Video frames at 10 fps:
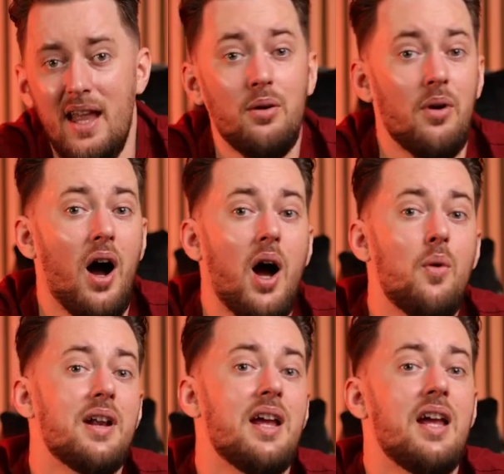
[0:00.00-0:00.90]
Now, I
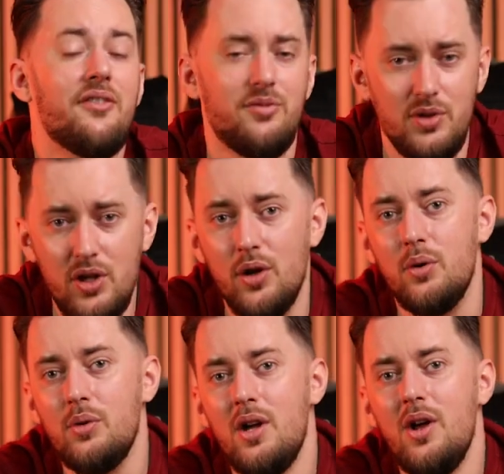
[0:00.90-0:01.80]
want to hear from
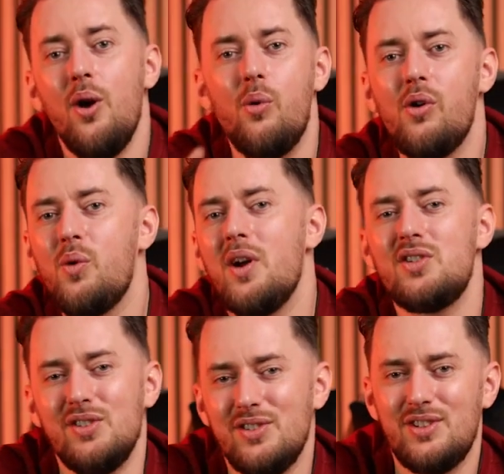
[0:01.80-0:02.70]
you. What
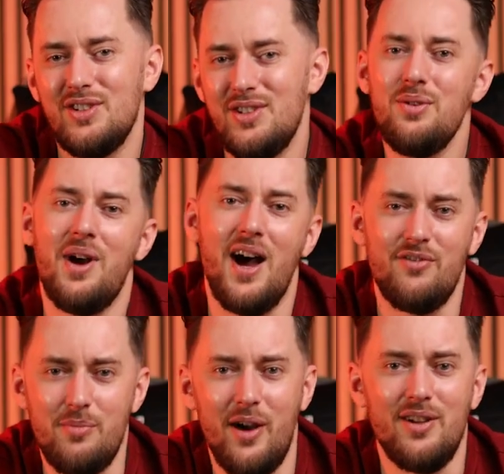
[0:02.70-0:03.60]
questions do you have
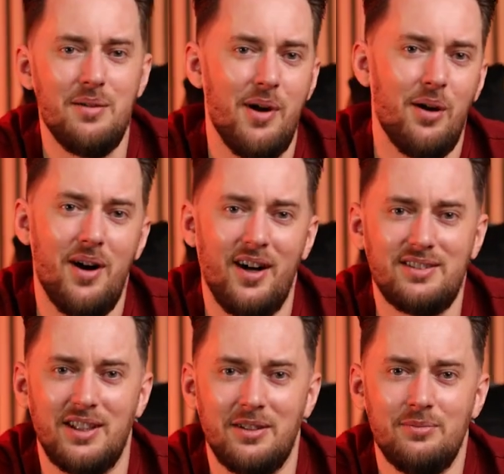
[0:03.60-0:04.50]
about email
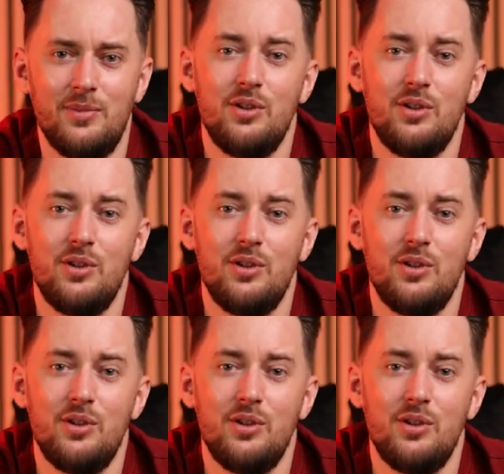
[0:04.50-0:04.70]
marketing?